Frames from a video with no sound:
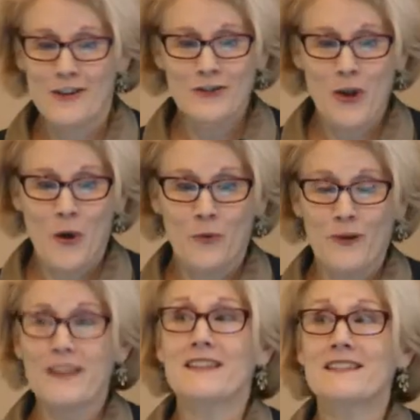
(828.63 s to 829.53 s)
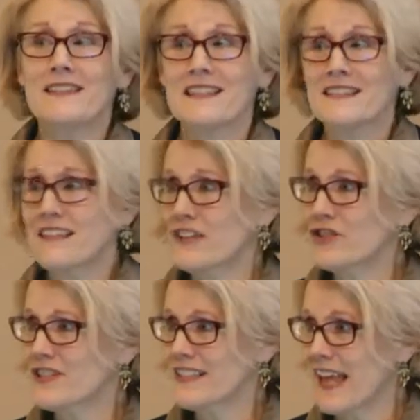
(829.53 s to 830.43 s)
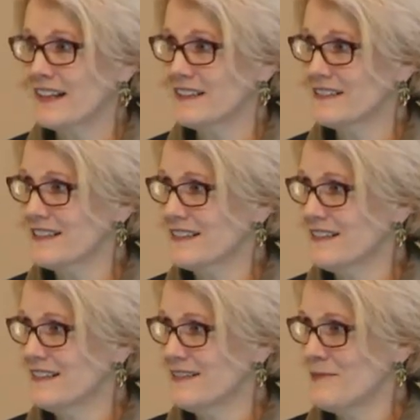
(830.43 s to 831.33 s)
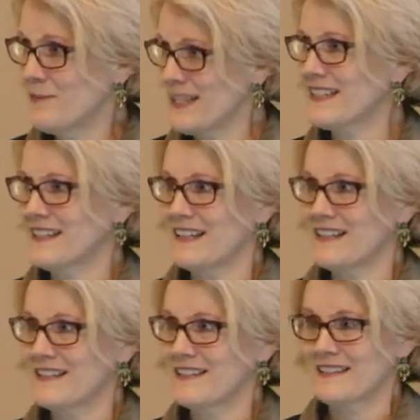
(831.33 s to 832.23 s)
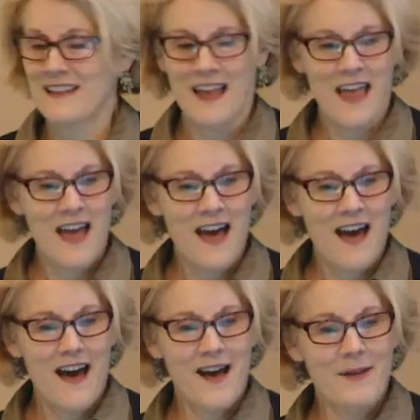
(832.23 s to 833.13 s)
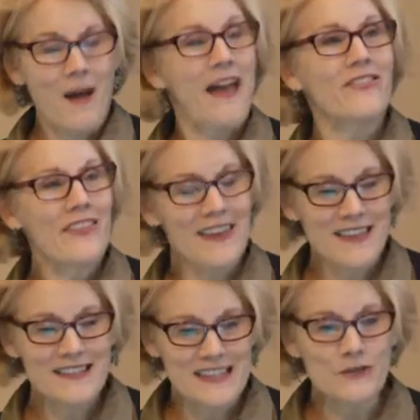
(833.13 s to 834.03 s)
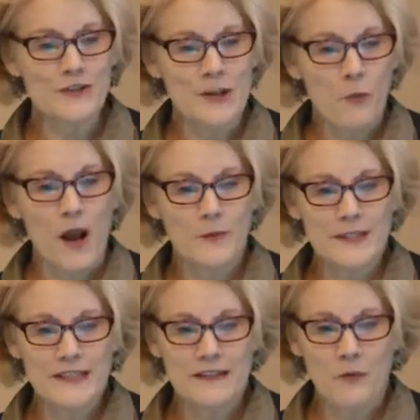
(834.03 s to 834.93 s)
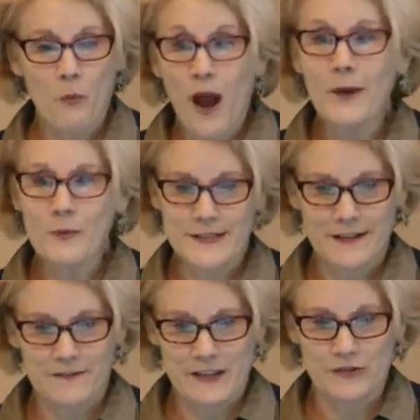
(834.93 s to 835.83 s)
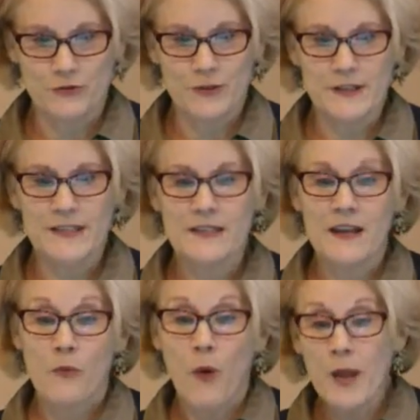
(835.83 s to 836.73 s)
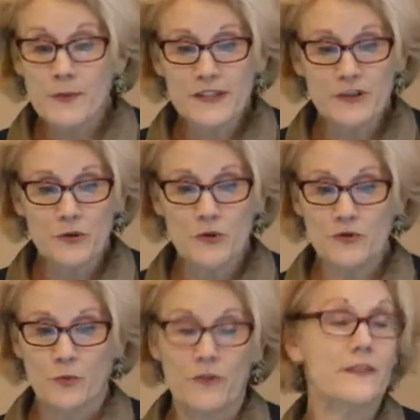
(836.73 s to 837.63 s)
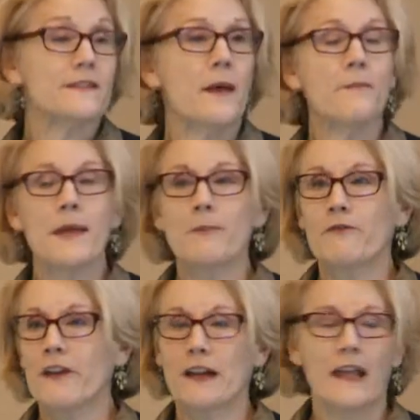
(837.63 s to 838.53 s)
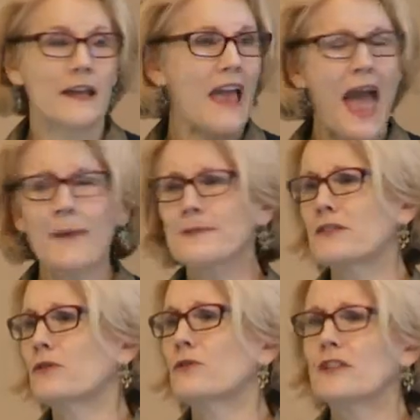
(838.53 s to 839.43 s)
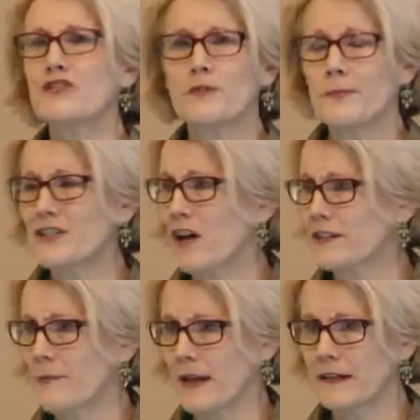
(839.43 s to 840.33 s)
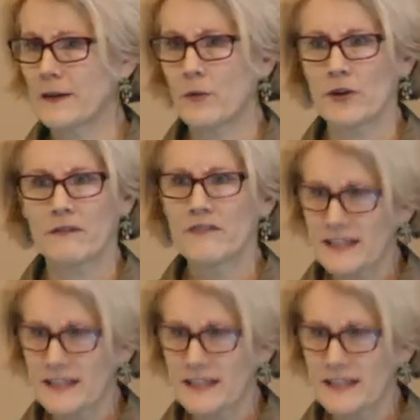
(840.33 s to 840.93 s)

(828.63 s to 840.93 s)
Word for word: So, is this such settled business? Um, I think it's interesting why was it why was it of interest? Why was it newsworthy? Some people felt like absolutely shouldn't be talked about anymore.